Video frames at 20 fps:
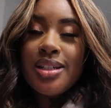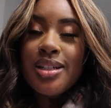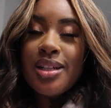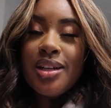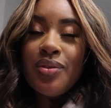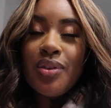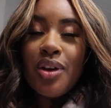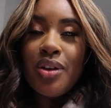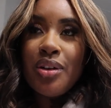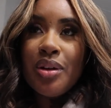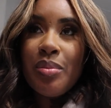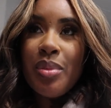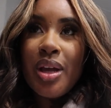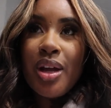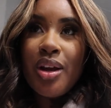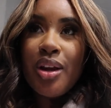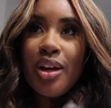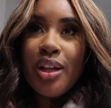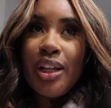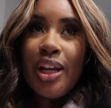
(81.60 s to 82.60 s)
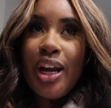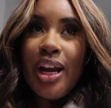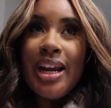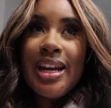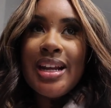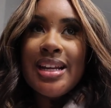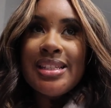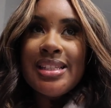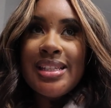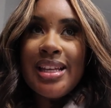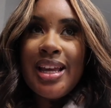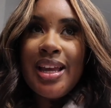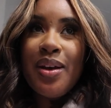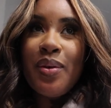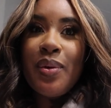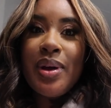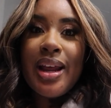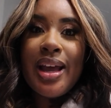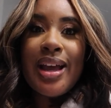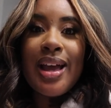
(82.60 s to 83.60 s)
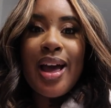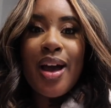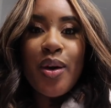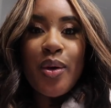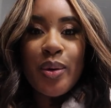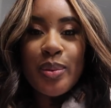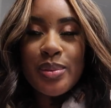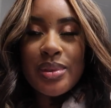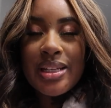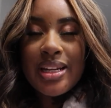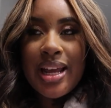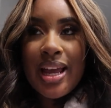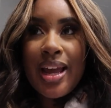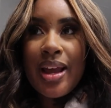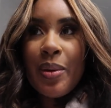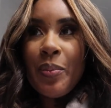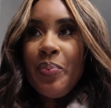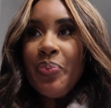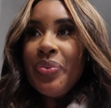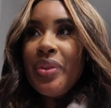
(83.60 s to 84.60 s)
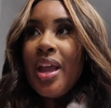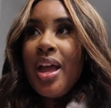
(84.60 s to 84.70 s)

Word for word: i should have gone to bed earlier and i said when i got home today